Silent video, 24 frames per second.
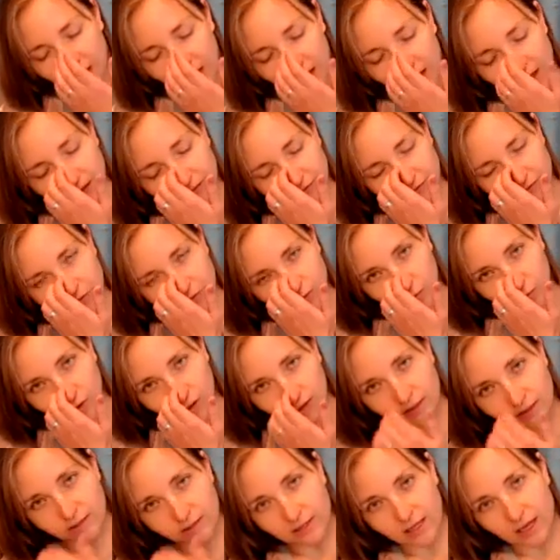And if you
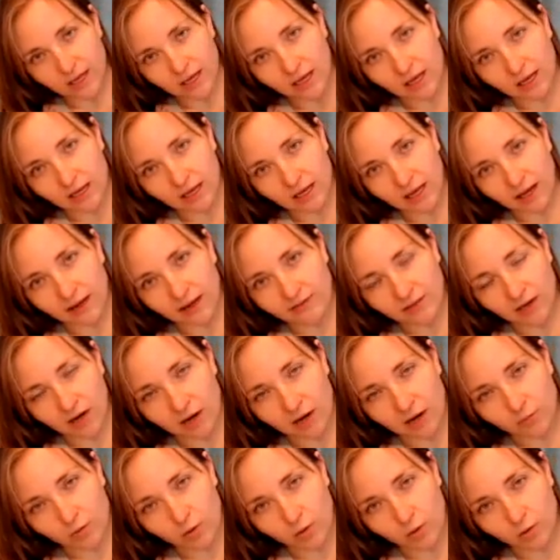want, left
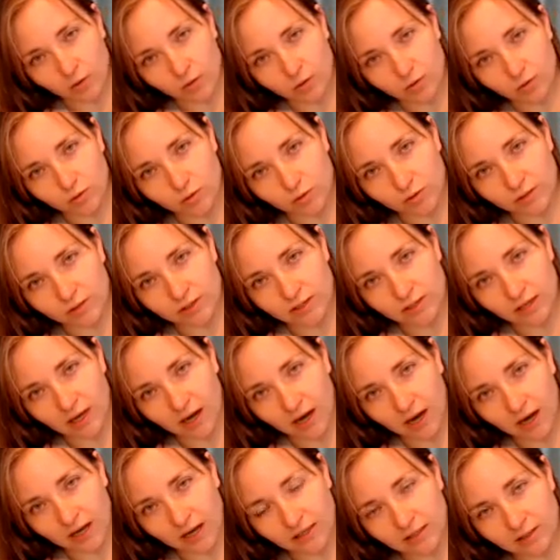arm goes to the
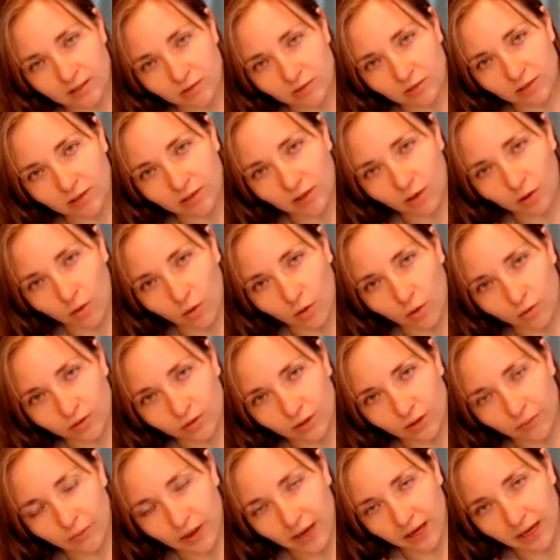side. You can hold
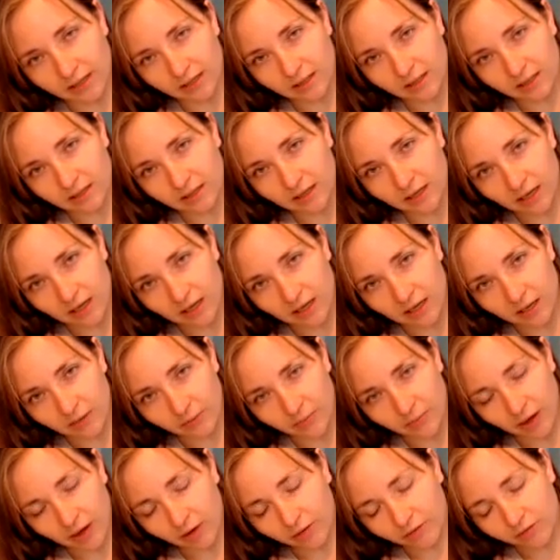the back
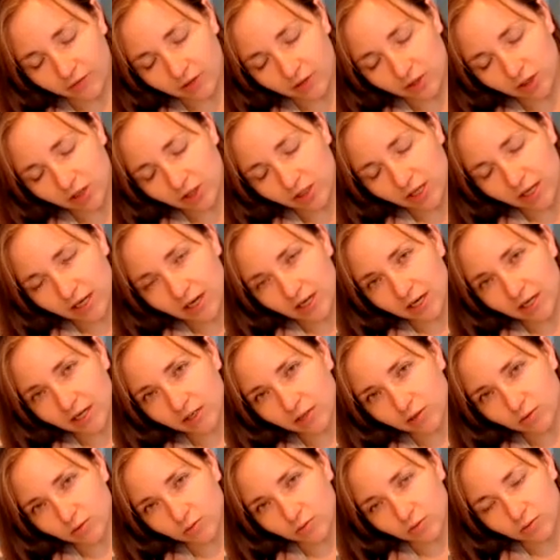of the chair
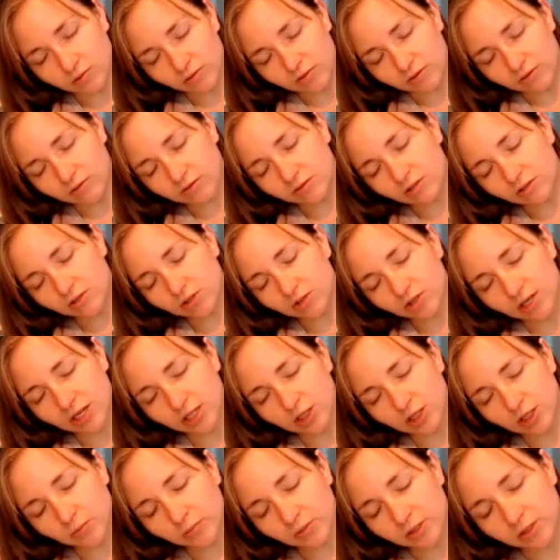to
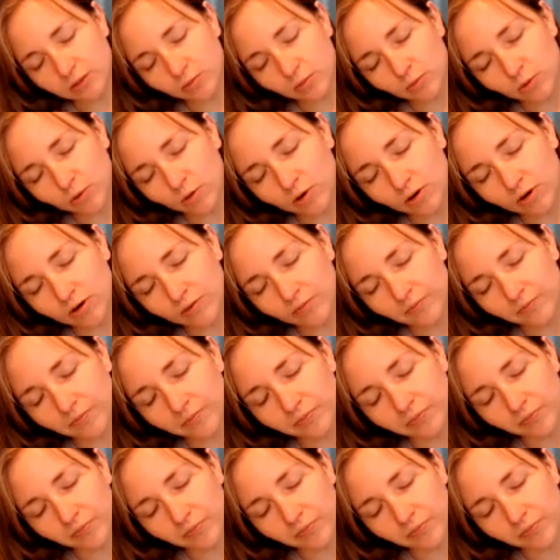stretch a bit more.